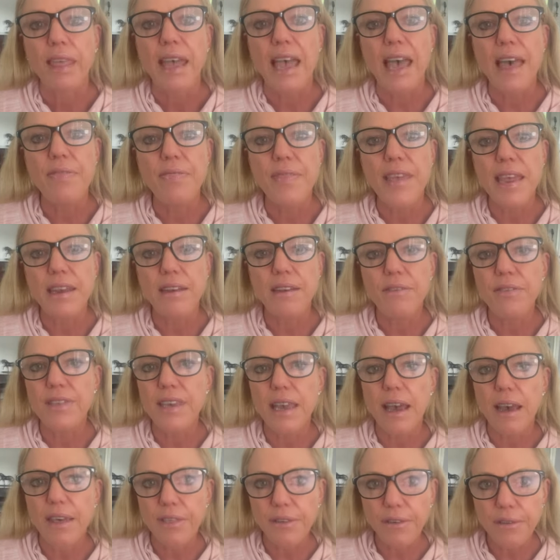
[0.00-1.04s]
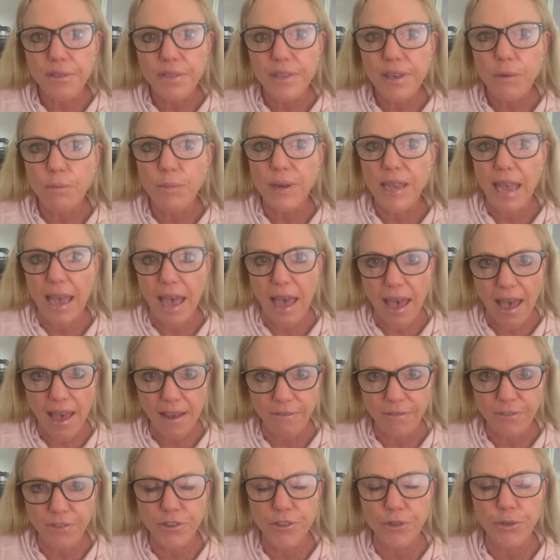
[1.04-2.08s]
And then the other thing we
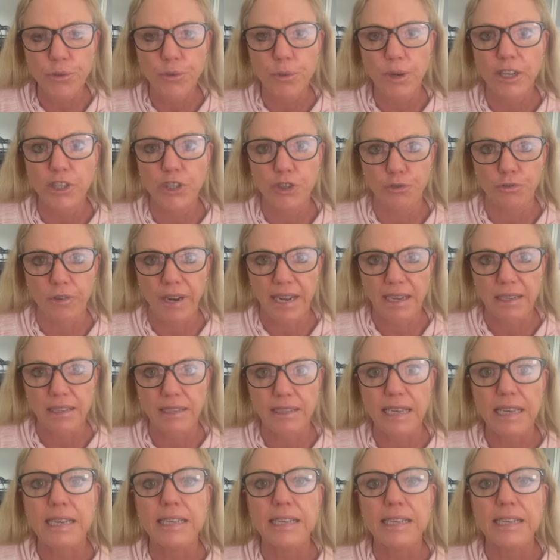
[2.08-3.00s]
have to address